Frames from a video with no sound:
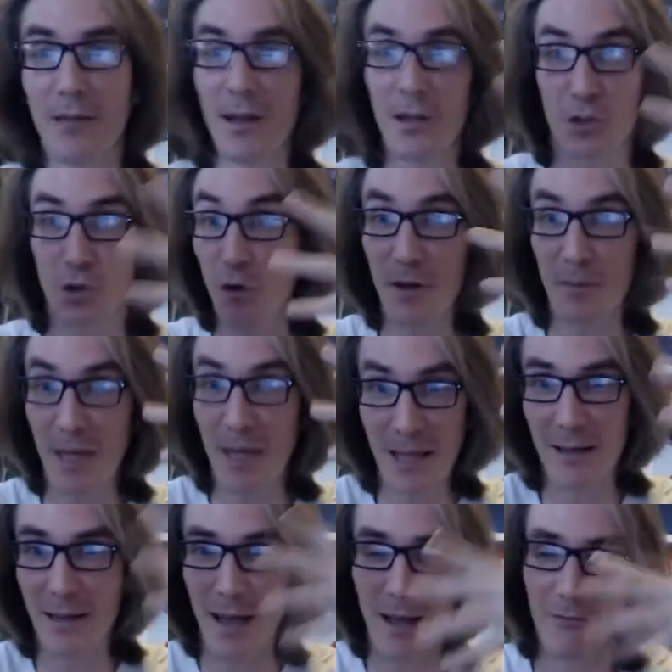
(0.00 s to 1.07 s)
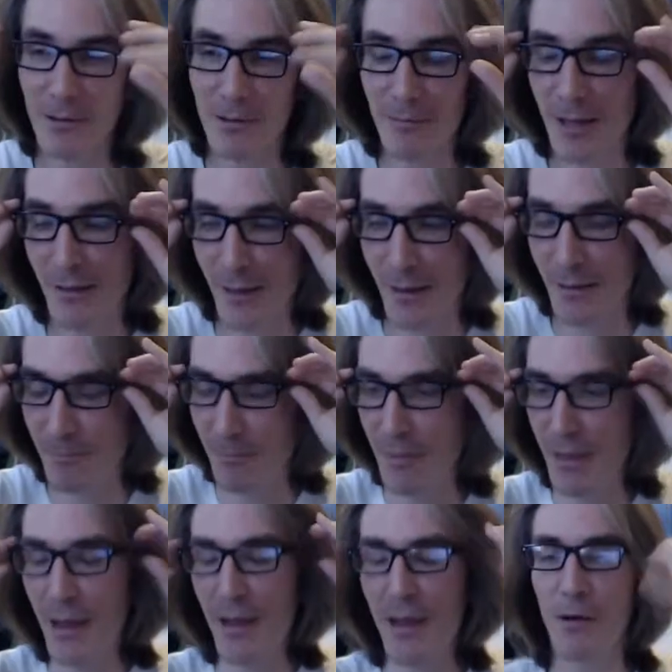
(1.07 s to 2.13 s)
It's like, join me in heaven. And
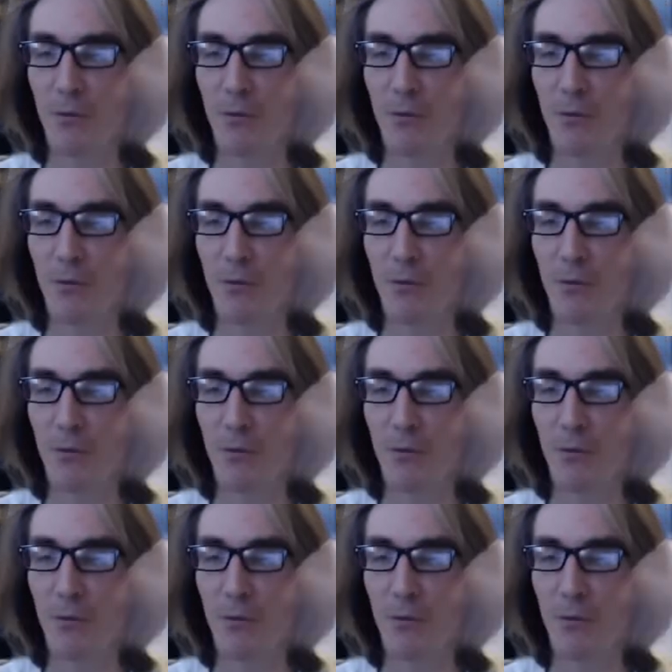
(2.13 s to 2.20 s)
then